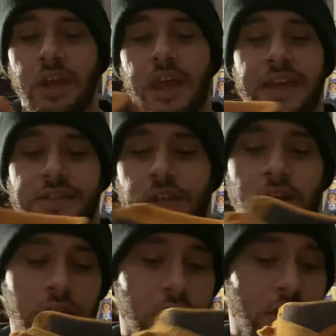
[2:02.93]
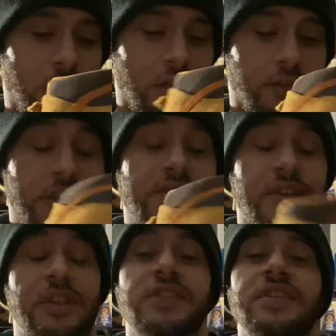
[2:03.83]
as this
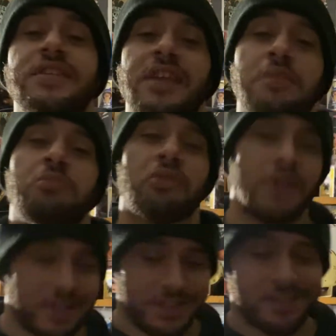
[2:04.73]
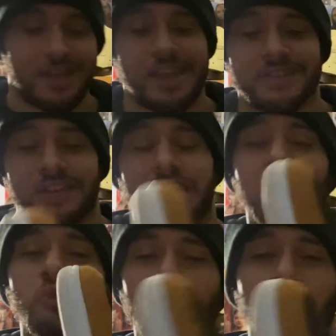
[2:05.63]
is the same price as like a
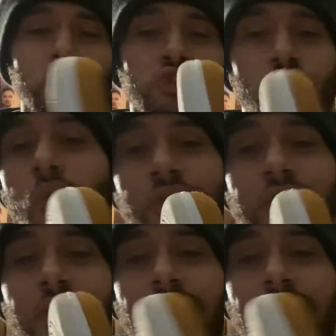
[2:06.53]
normal Jordan,